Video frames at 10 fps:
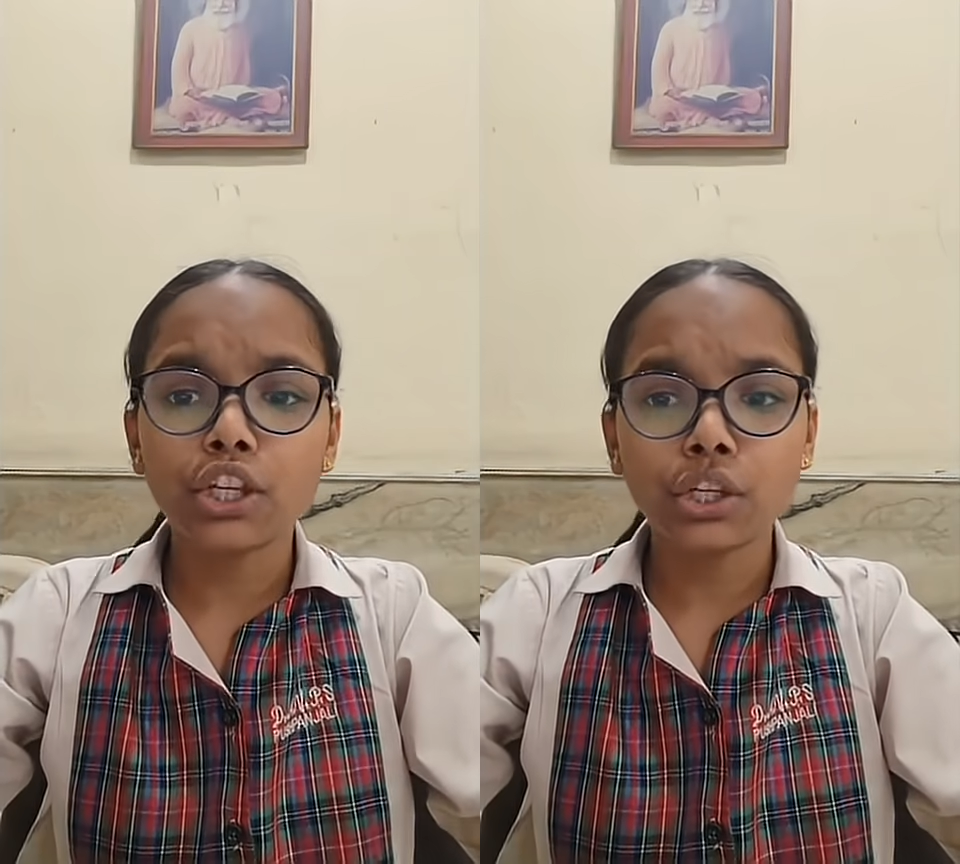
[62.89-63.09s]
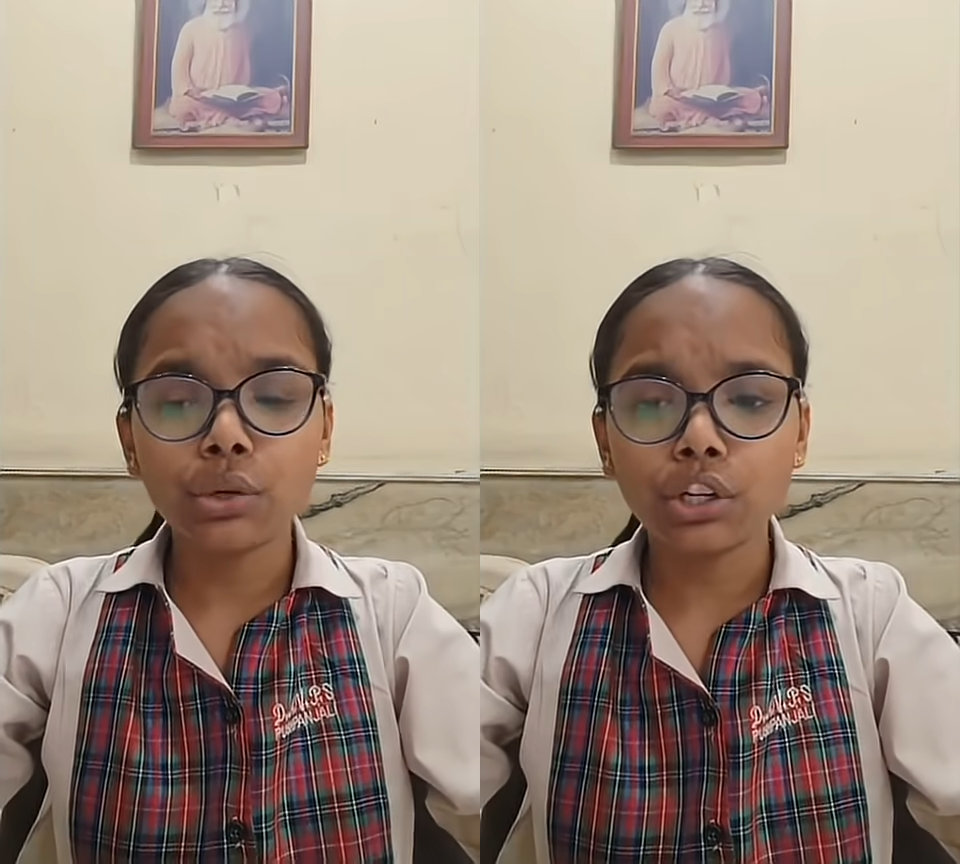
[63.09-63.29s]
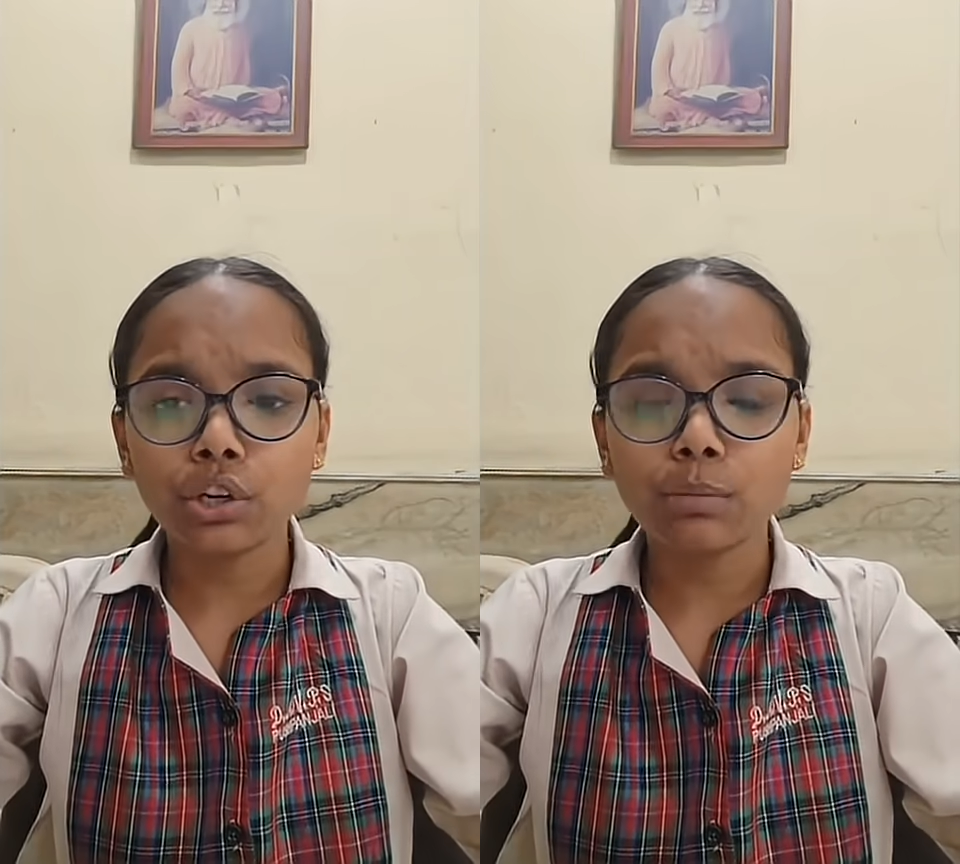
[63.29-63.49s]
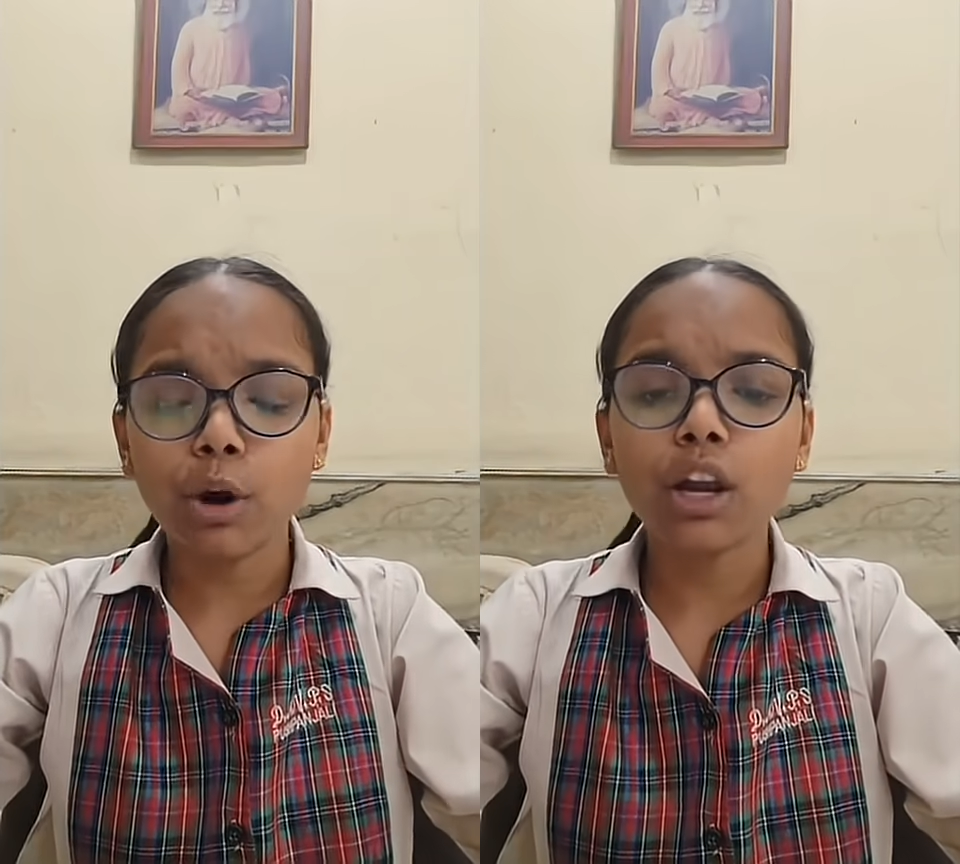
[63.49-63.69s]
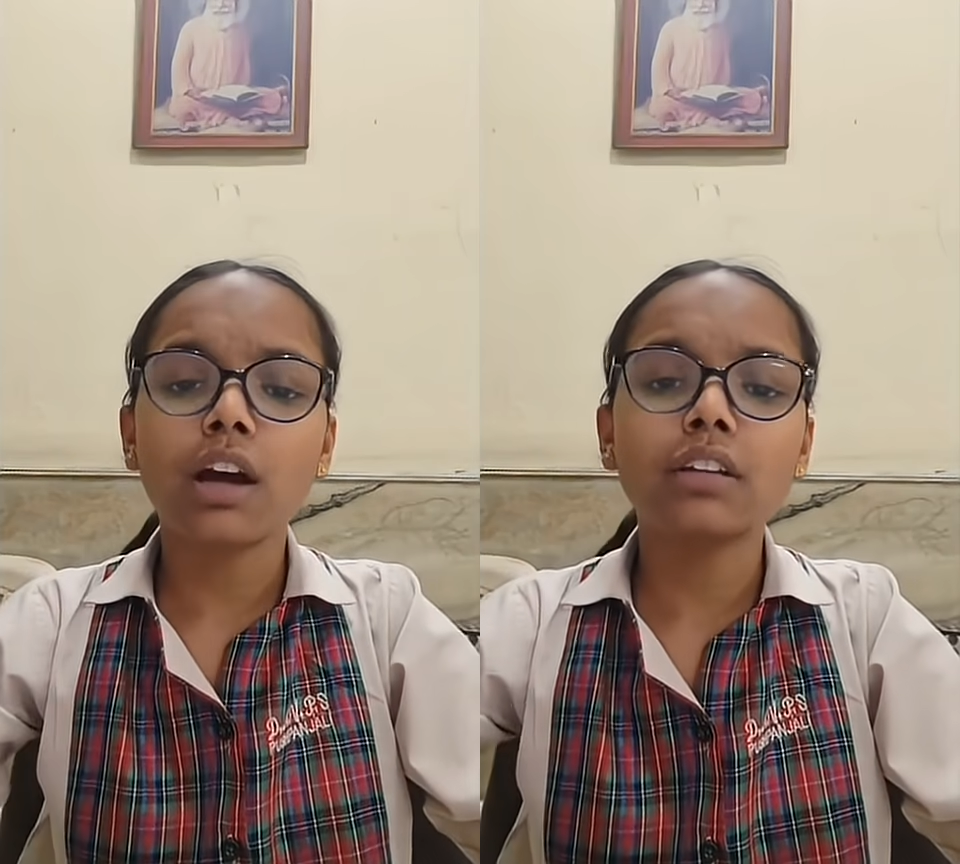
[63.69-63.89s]
YouTube
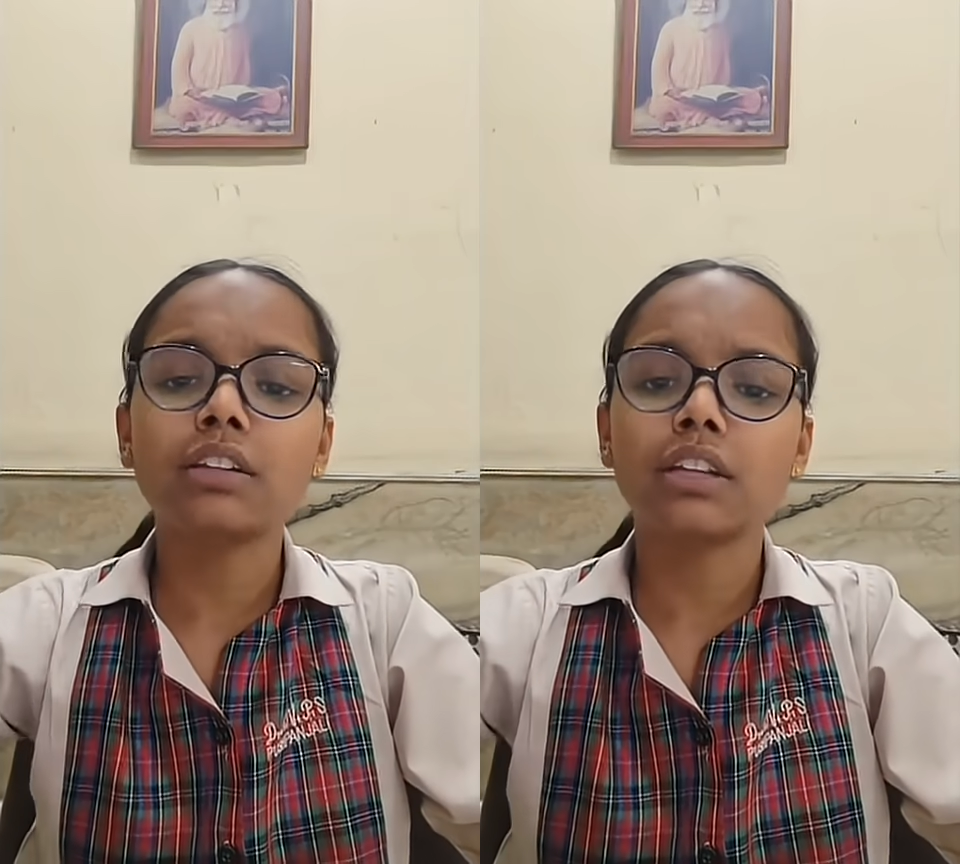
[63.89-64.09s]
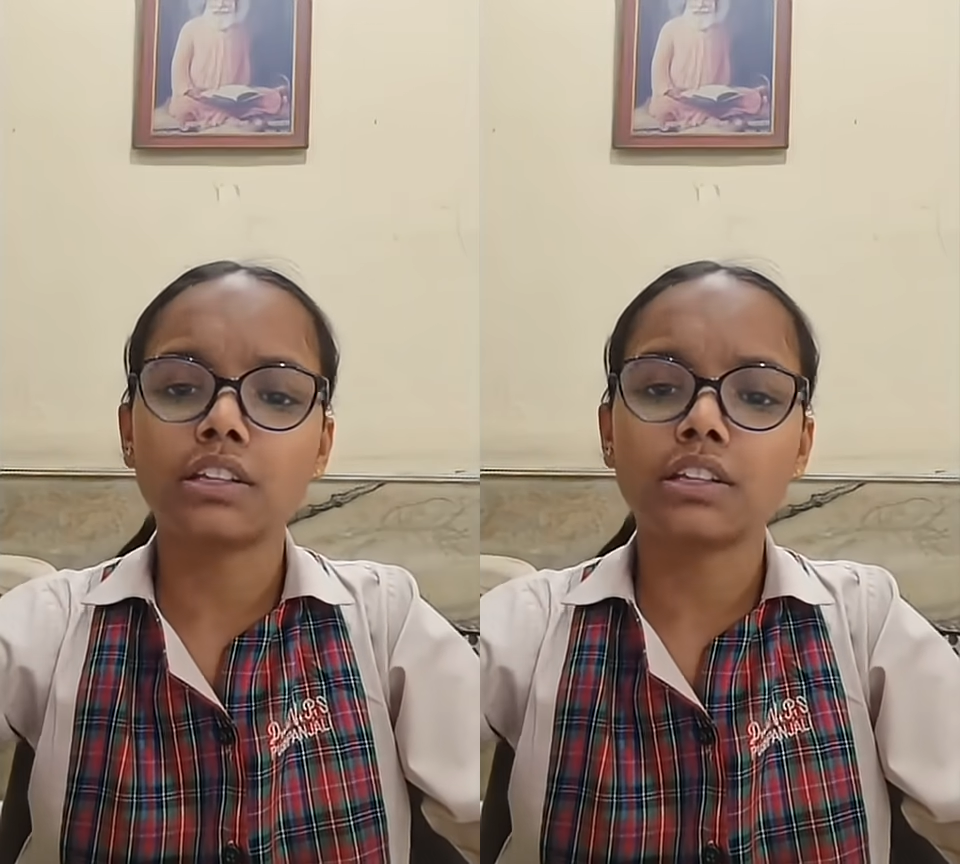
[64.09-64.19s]
or other